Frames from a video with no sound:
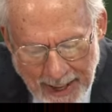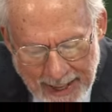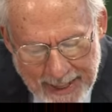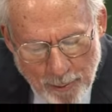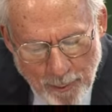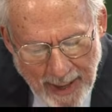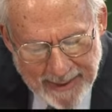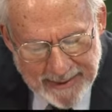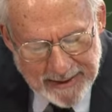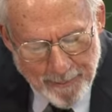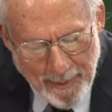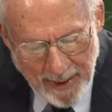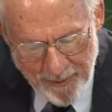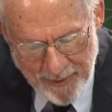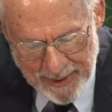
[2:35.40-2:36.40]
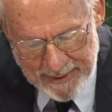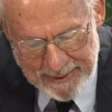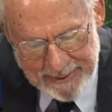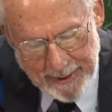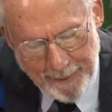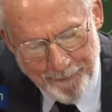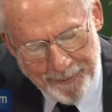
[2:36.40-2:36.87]
And he writes about
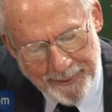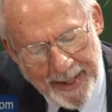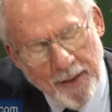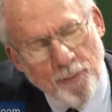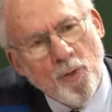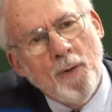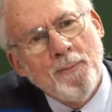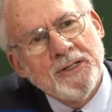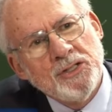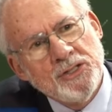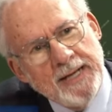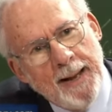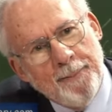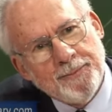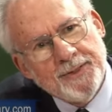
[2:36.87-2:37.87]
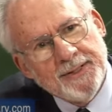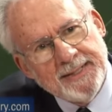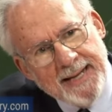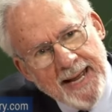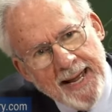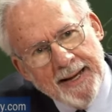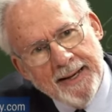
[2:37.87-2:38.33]
this in Romans chapter
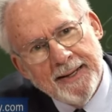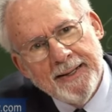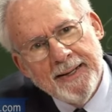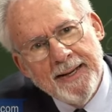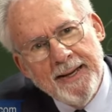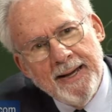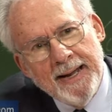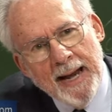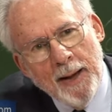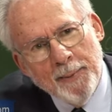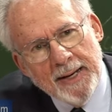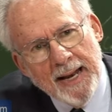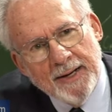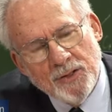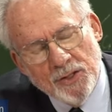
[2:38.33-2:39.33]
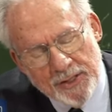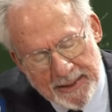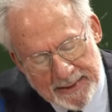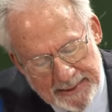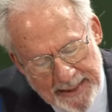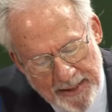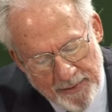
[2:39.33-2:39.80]
10. I would like to
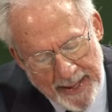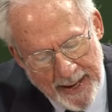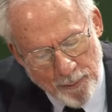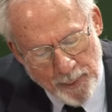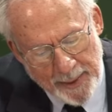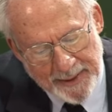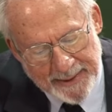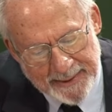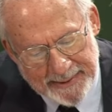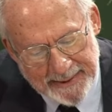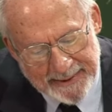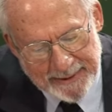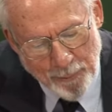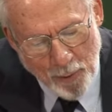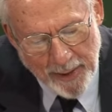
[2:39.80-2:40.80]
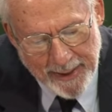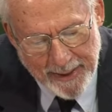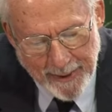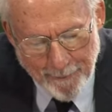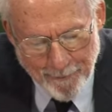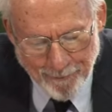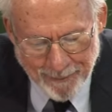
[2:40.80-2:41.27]
just leave that with us this
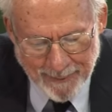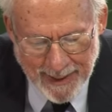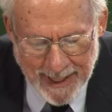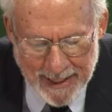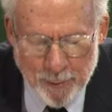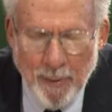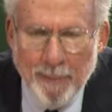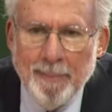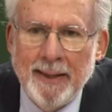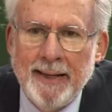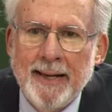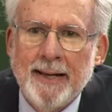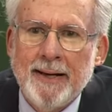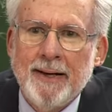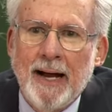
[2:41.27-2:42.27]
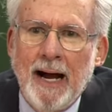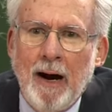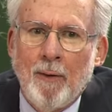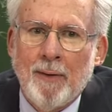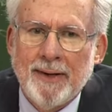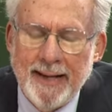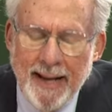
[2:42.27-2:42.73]
morning as we begin
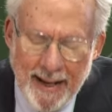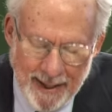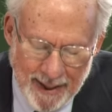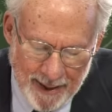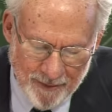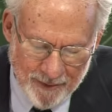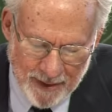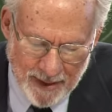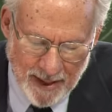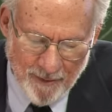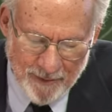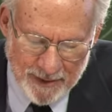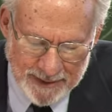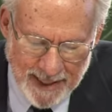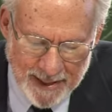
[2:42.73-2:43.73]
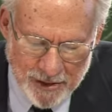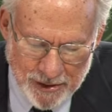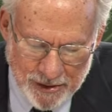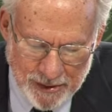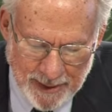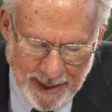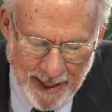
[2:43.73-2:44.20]
our day of
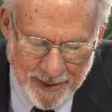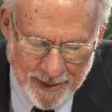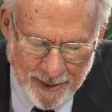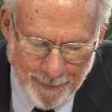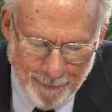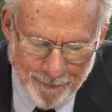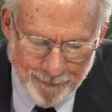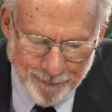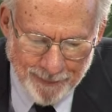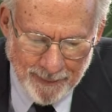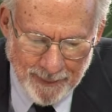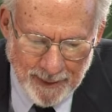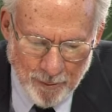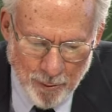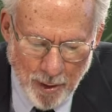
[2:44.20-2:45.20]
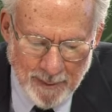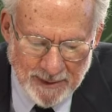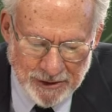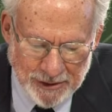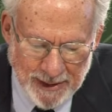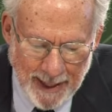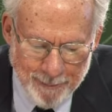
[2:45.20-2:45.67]
conversations together.
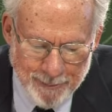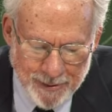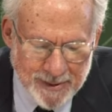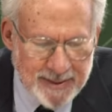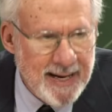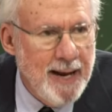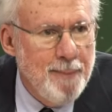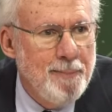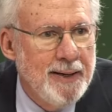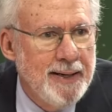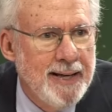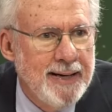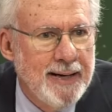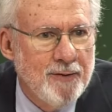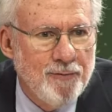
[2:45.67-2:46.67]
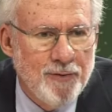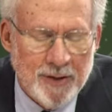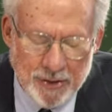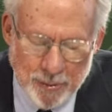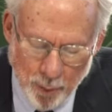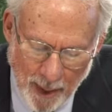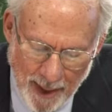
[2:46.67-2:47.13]
Romans chapter 10, beginning at
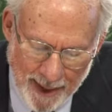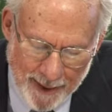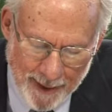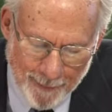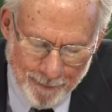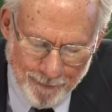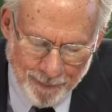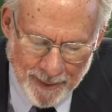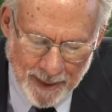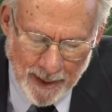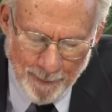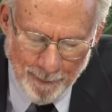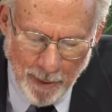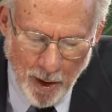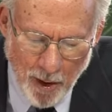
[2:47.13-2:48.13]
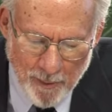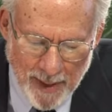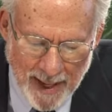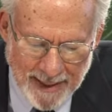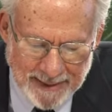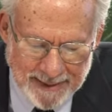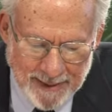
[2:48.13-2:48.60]
verse 1, Paul
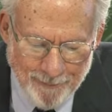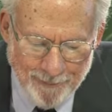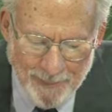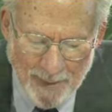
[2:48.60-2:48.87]
writes,